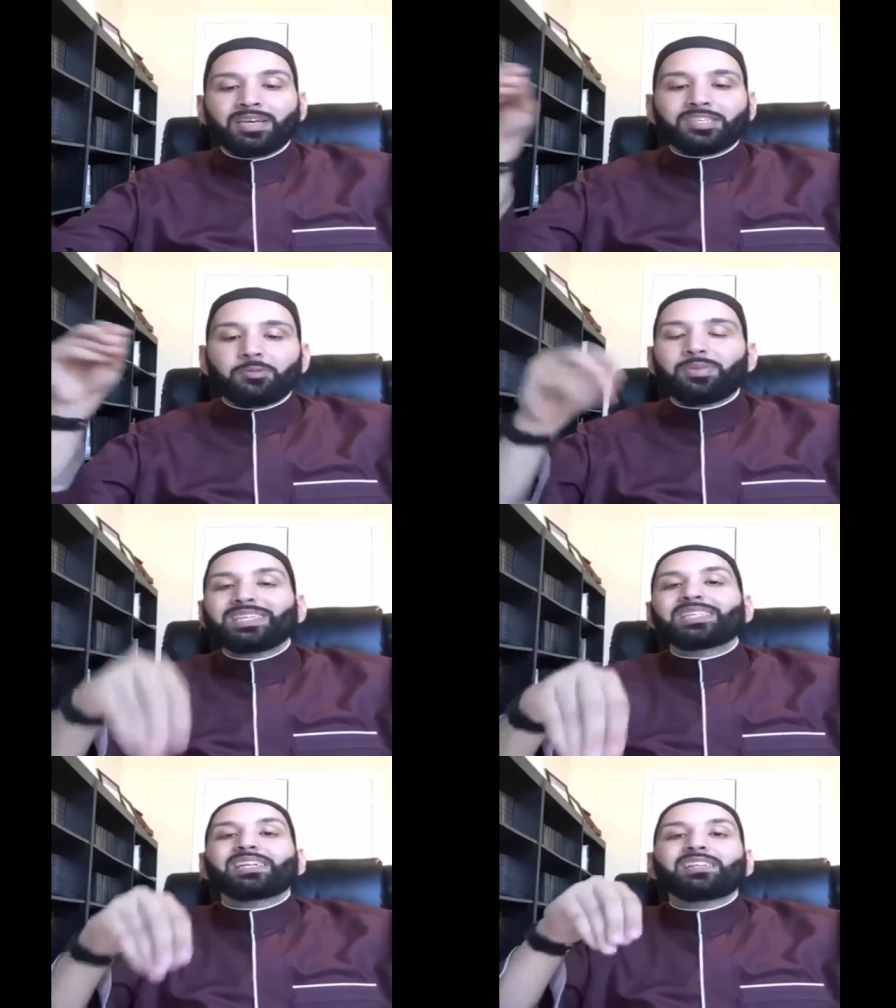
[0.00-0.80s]
So
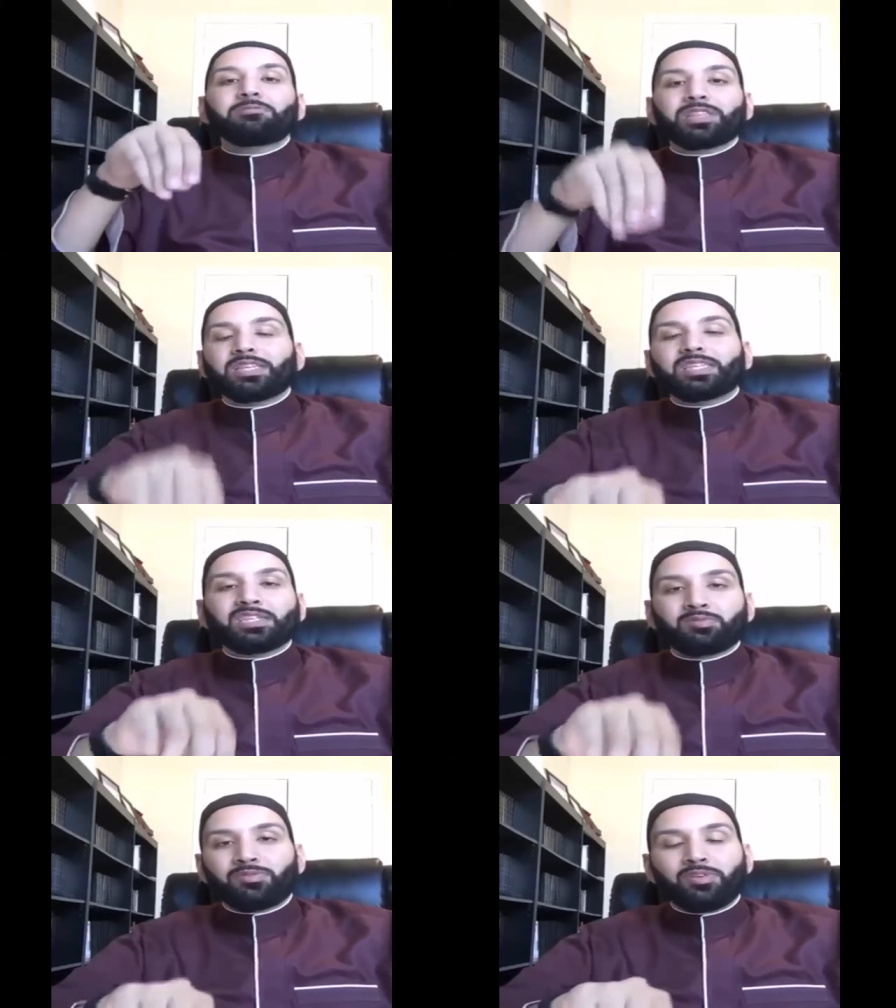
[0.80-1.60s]
basically, what this
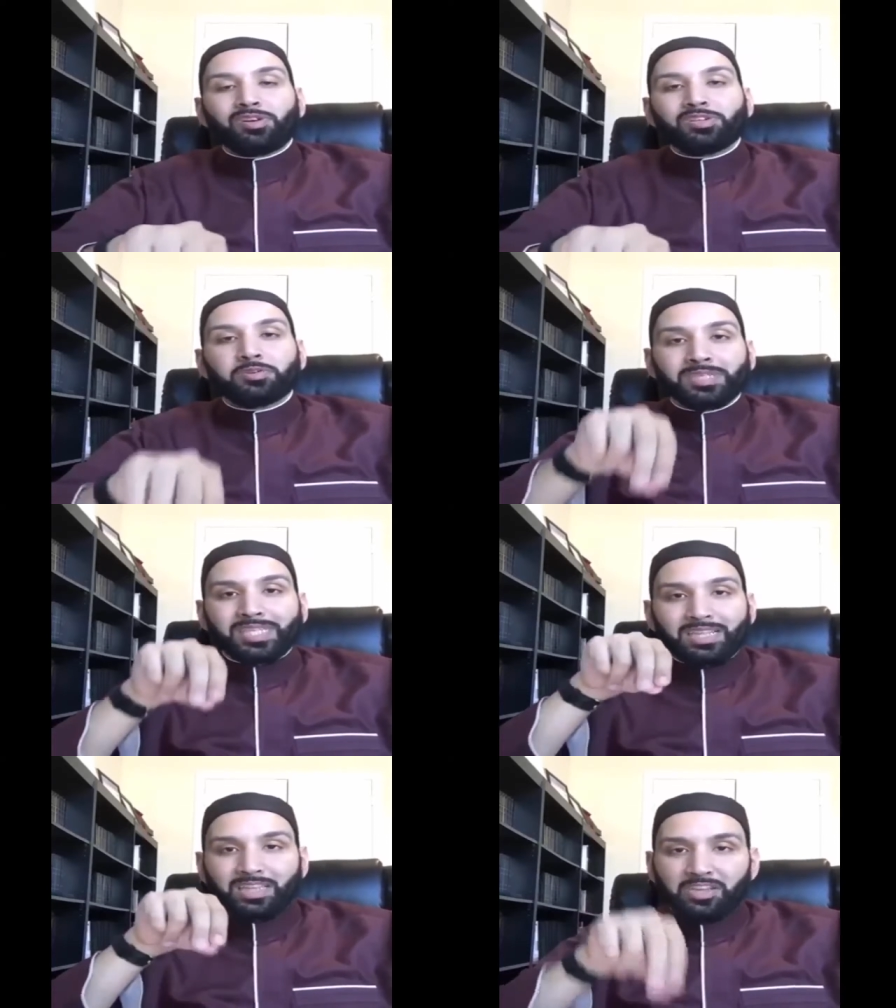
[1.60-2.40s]
is referring to is
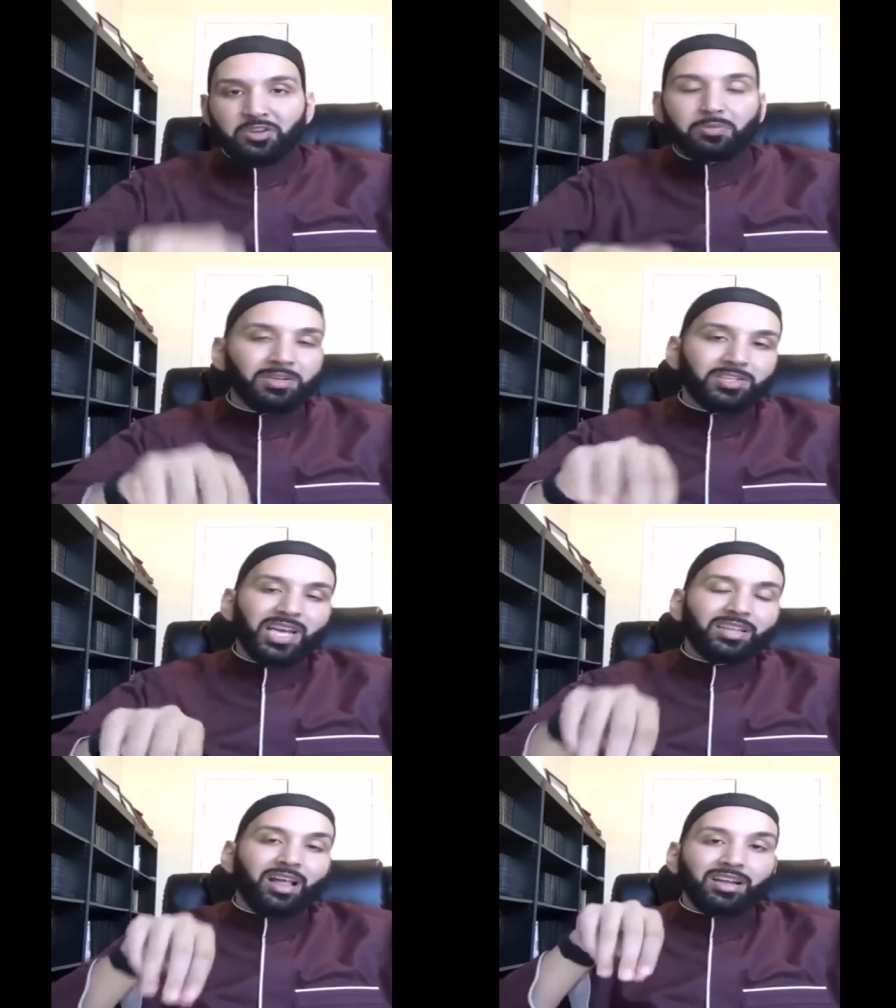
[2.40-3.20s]
that the human
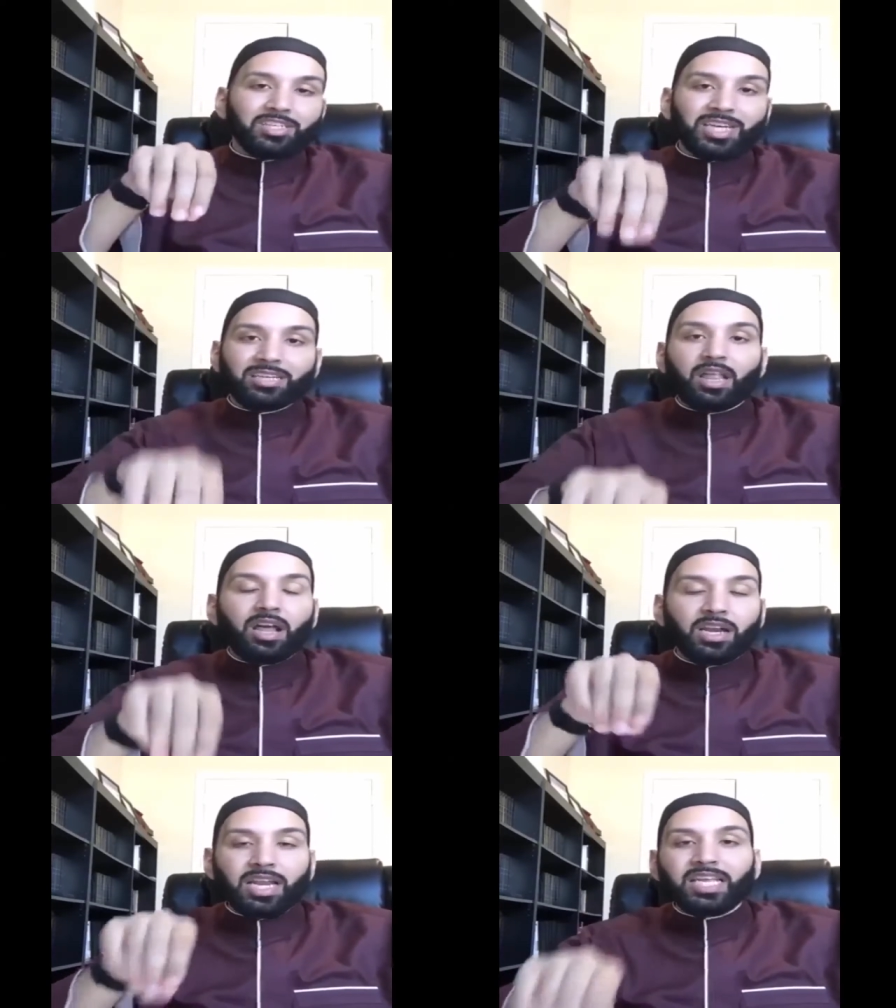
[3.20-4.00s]
shaitan,
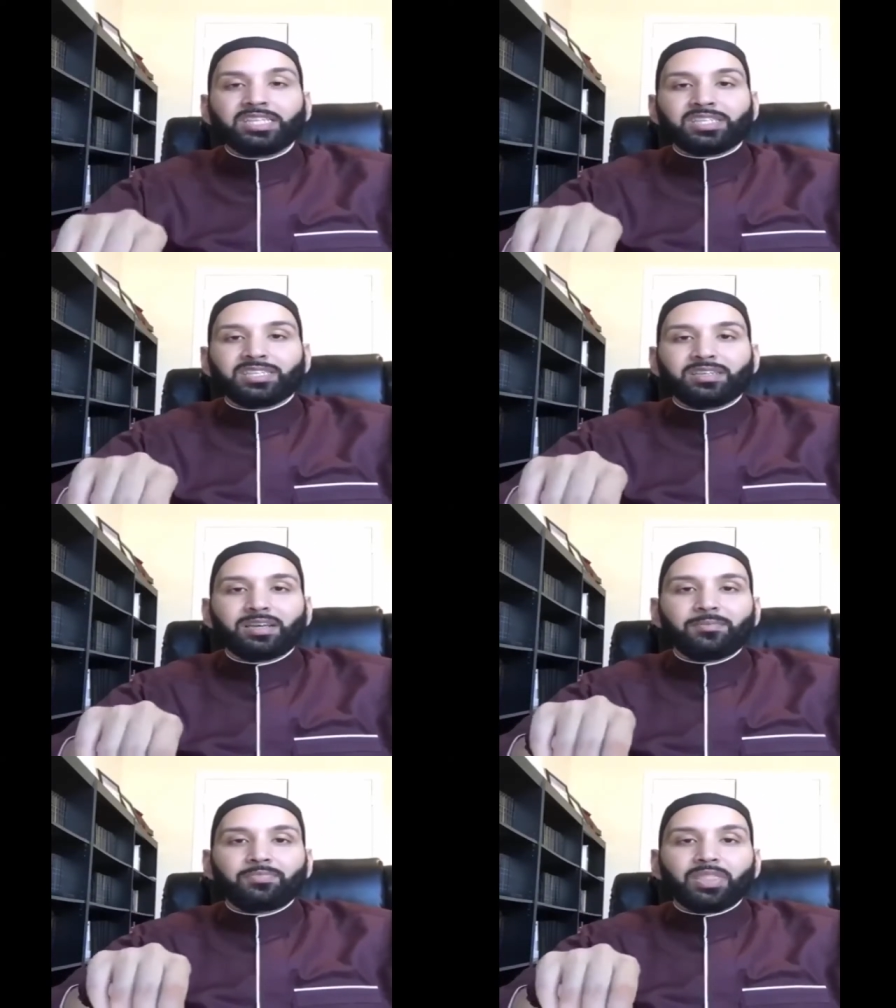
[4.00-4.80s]
shaitan al ins,
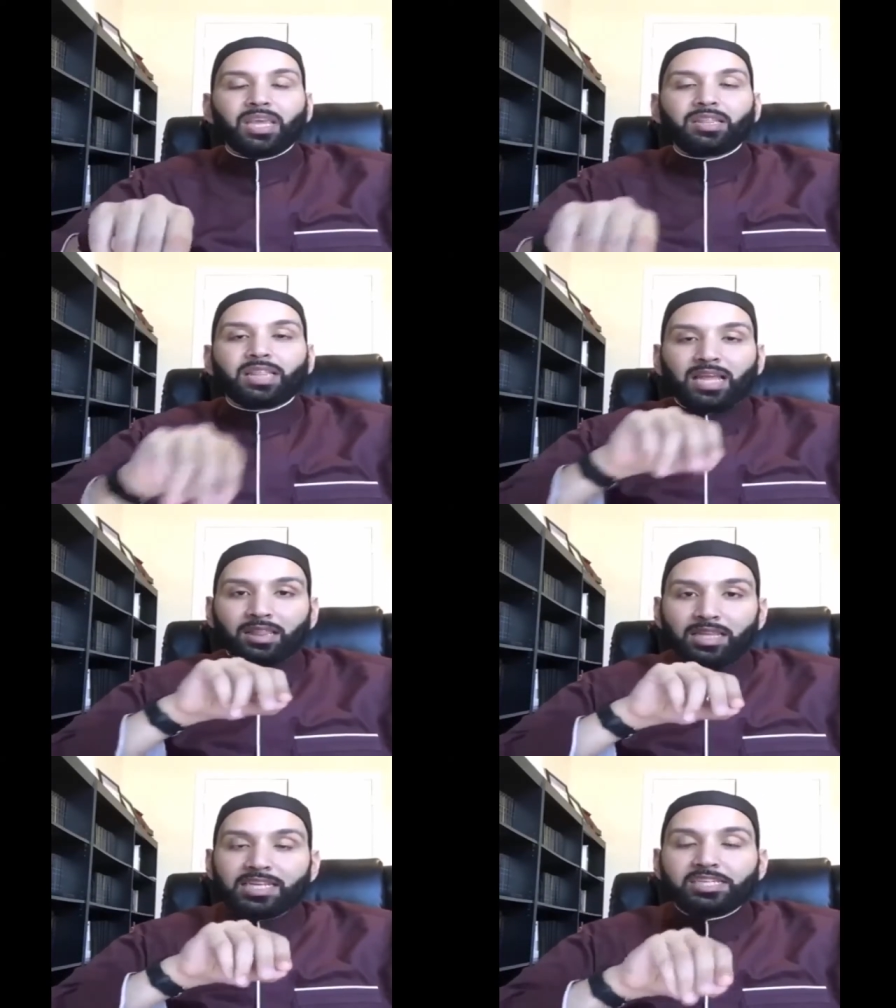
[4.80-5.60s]

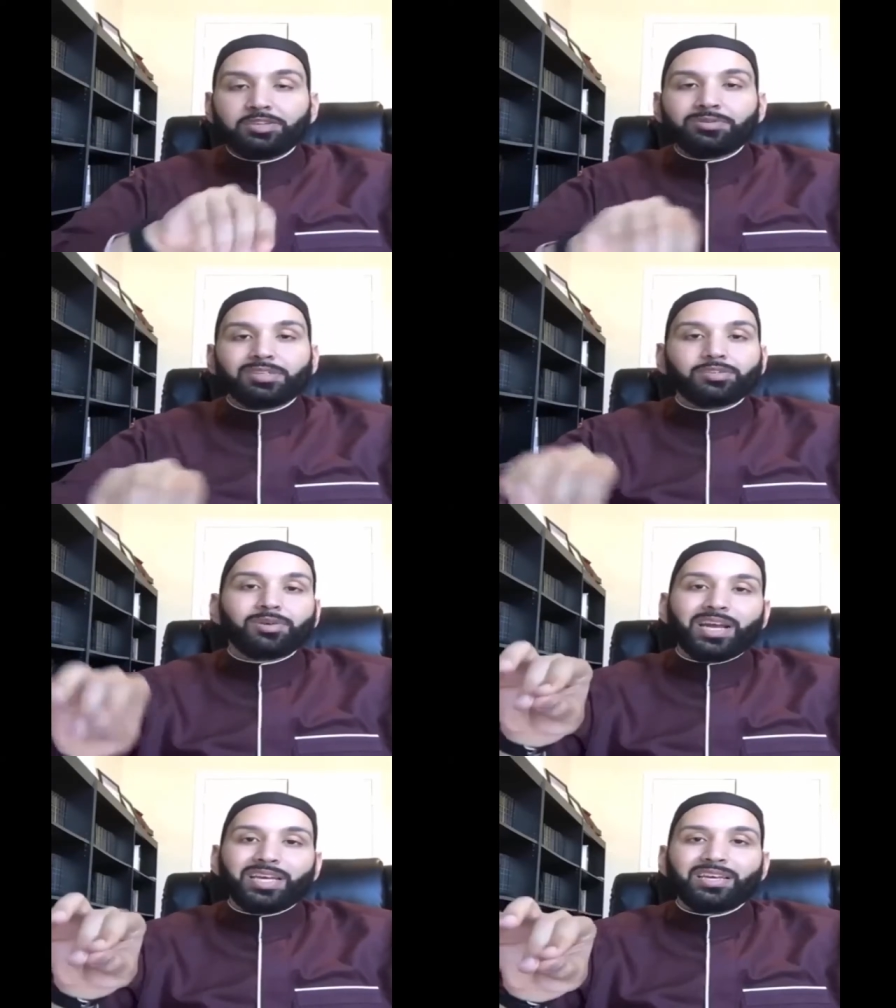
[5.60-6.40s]
that leads you
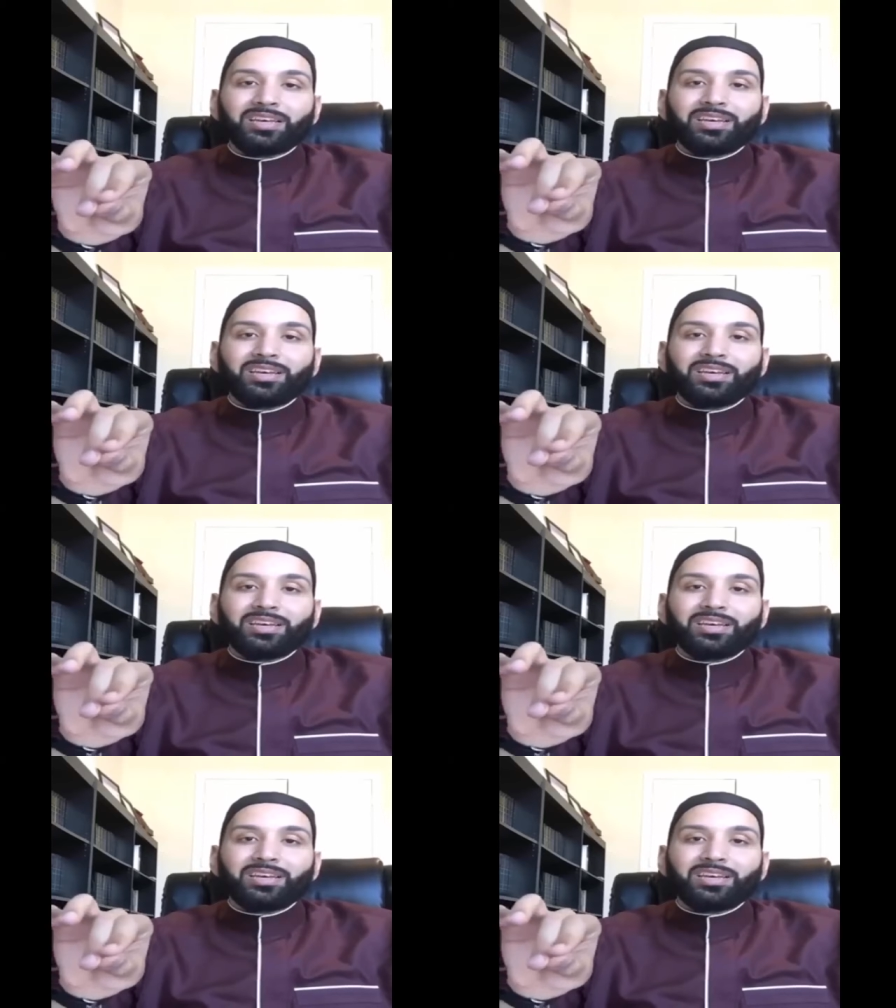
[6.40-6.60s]
astray,